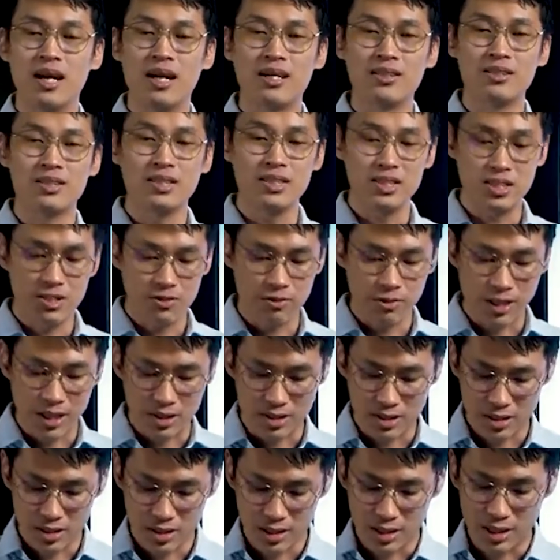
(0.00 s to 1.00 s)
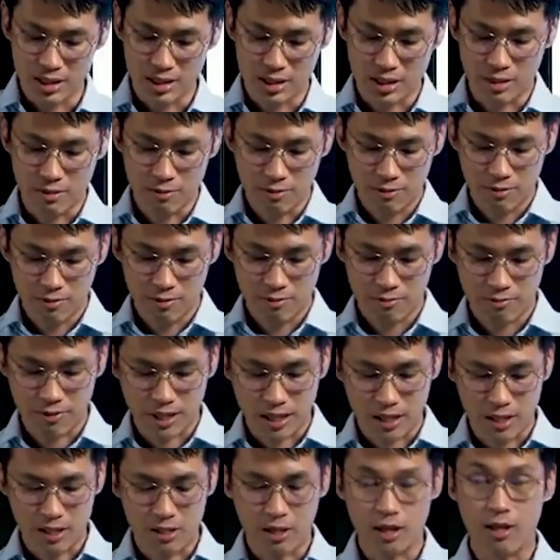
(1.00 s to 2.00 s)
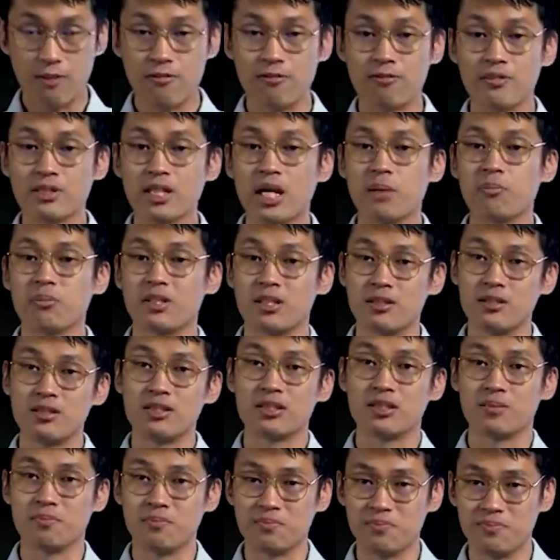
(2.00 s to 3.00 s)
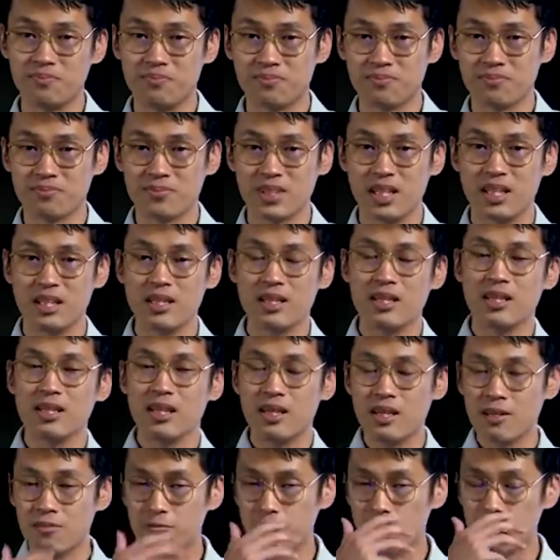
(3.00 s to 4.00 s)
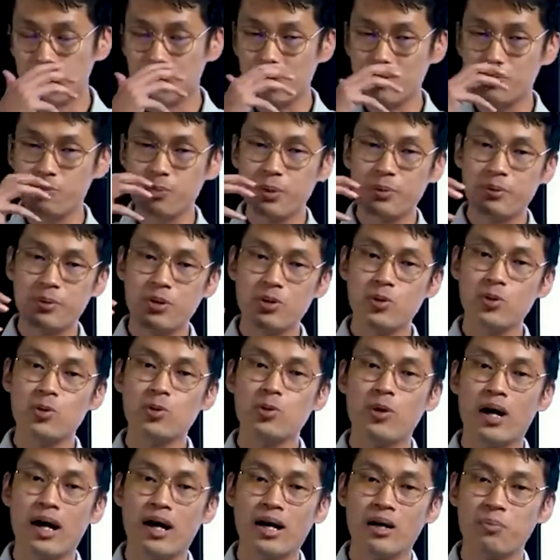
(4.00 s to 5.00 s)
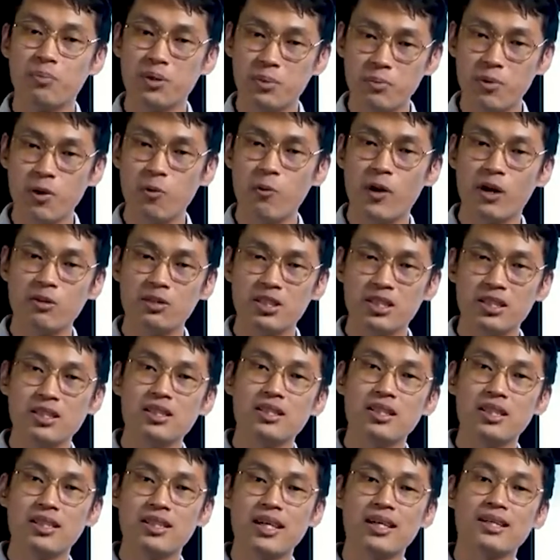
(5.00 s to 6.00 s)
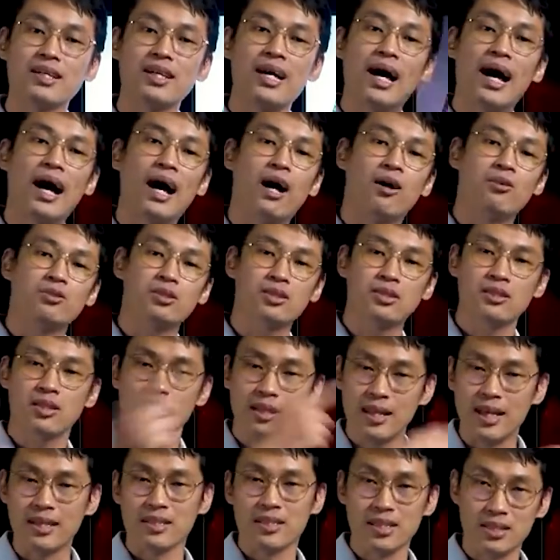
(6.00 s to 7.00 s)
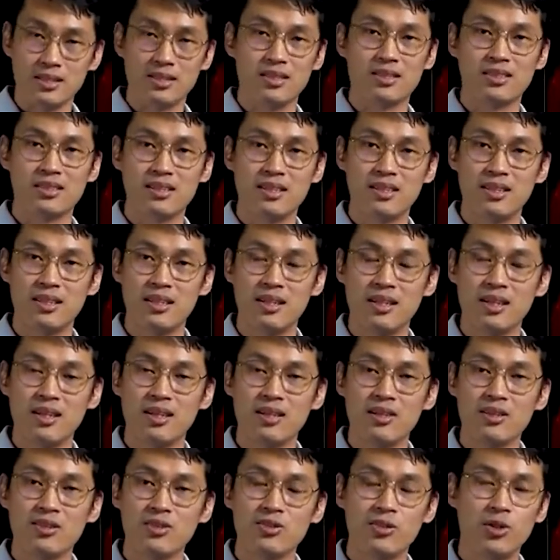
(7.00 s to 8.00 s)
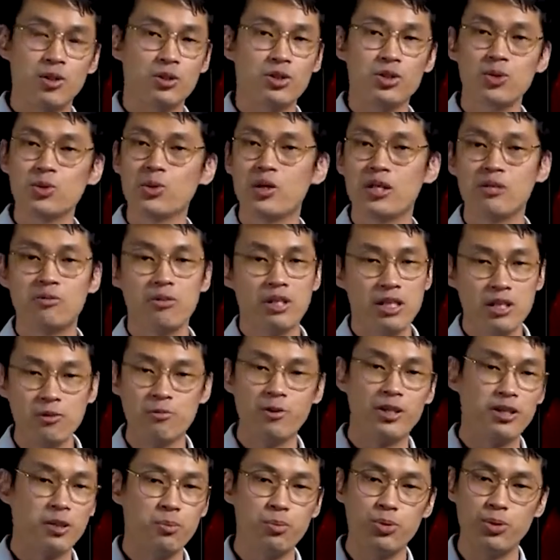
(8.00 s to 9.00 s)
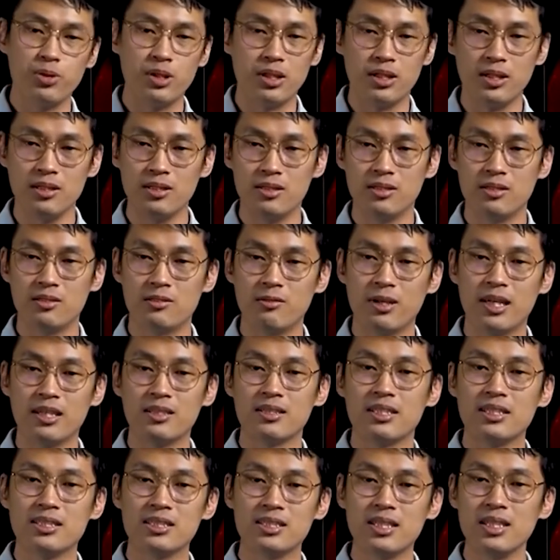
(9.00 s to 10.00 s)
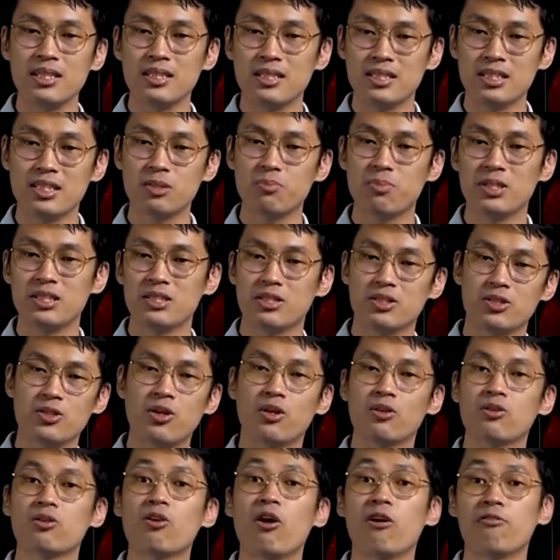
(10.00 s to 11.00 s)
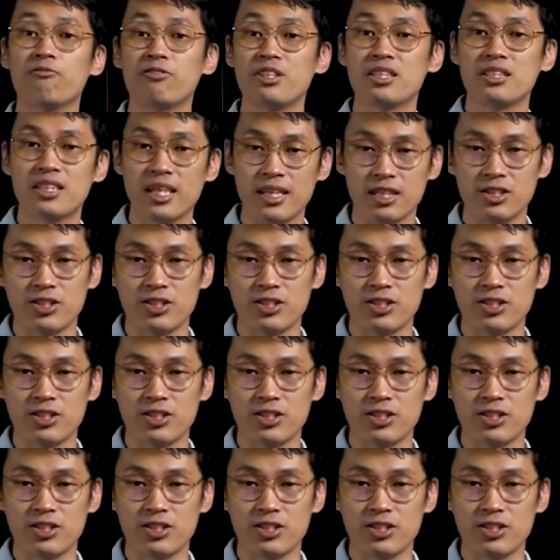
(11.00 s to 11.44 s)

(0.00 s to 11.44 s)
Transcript: And this, friends, is a failure of capitalism. For those people who are a bit more wealthy, they get a house like this. Those who are really very poor, right, they stay in these places called coffin